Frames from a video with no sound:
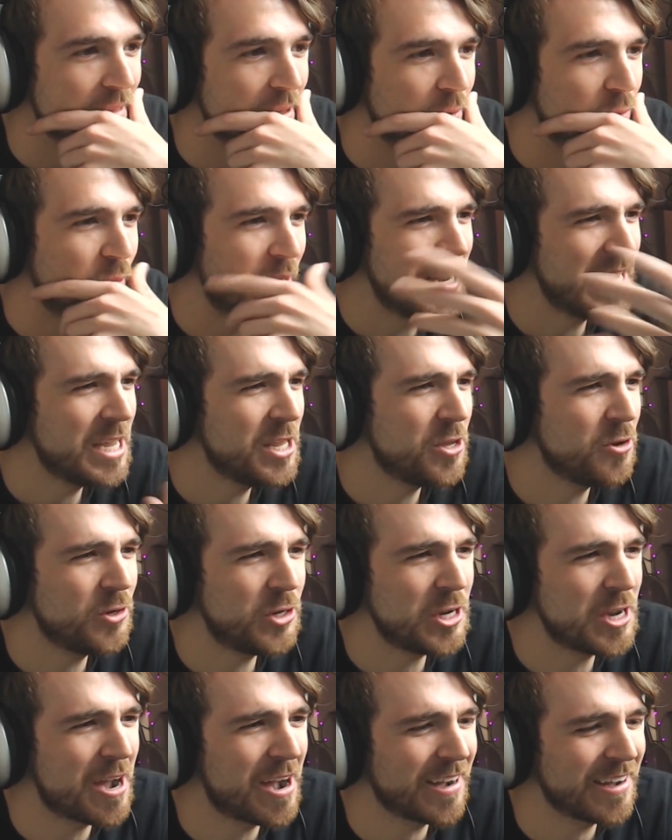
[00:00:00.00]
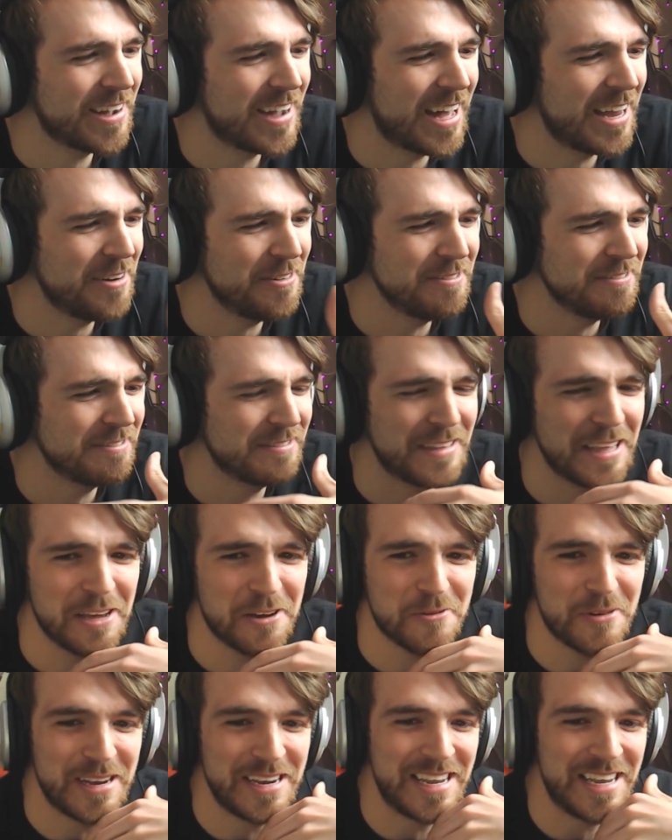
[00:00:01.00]
We need Yuji Naka? I don't
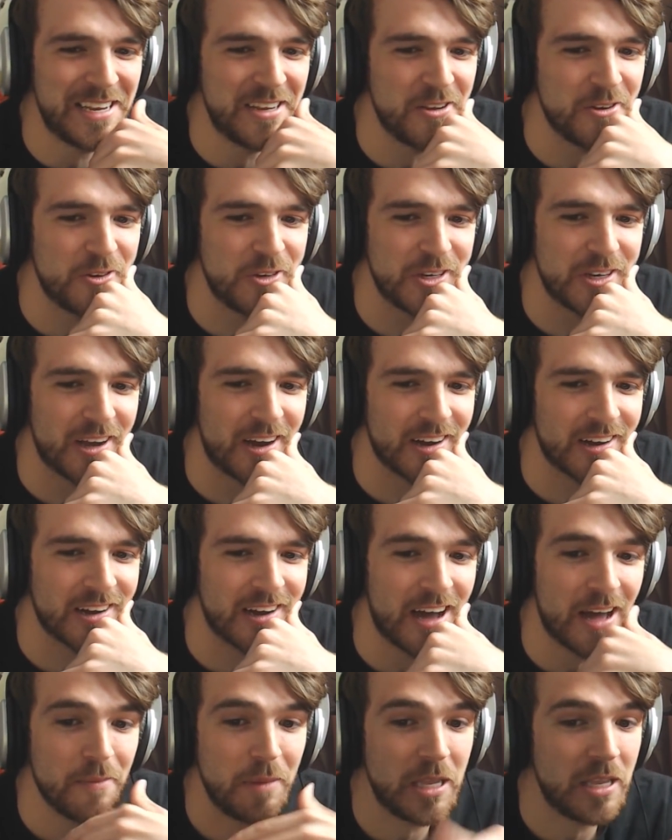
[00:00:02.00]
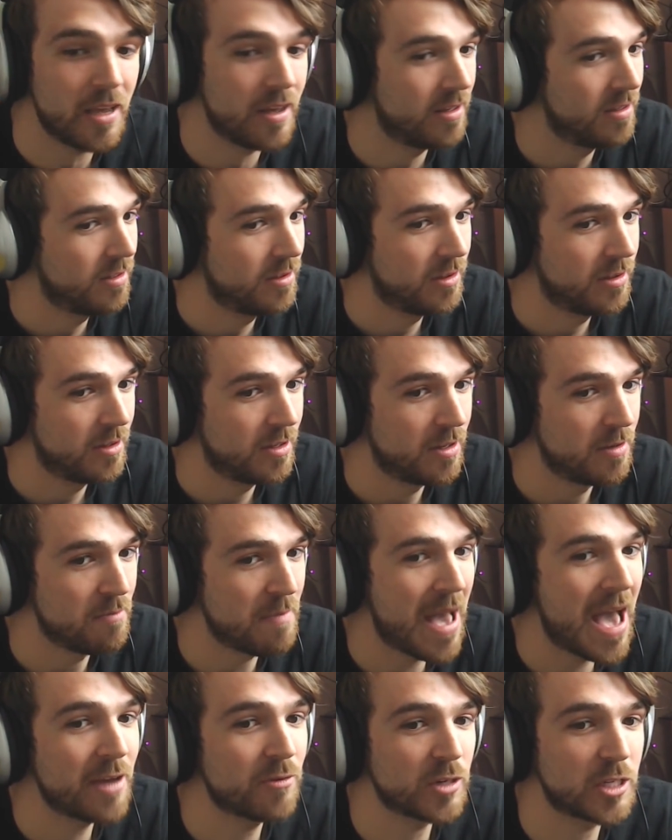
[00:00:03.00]
think we need Yuji Naka. I mean,
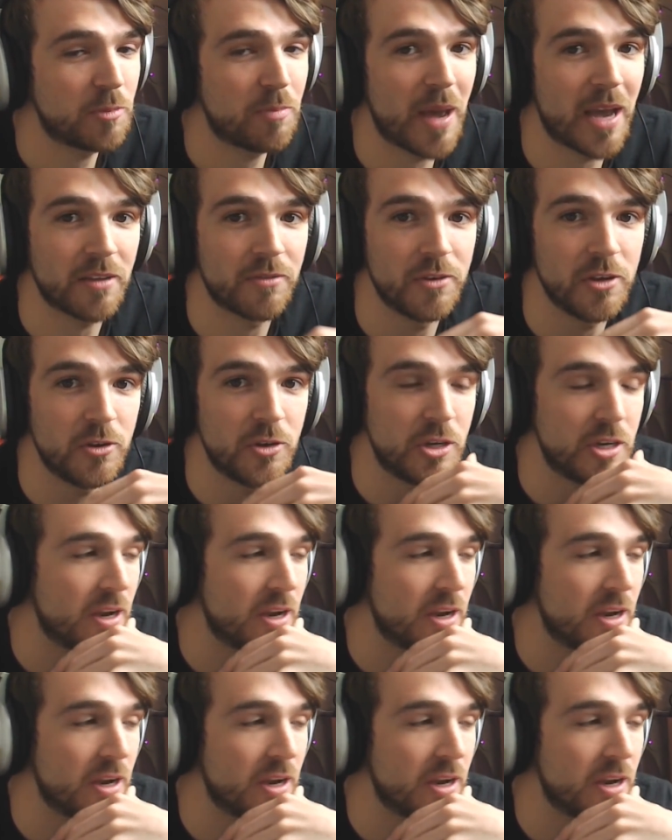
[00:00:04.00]
mad respect for Yuji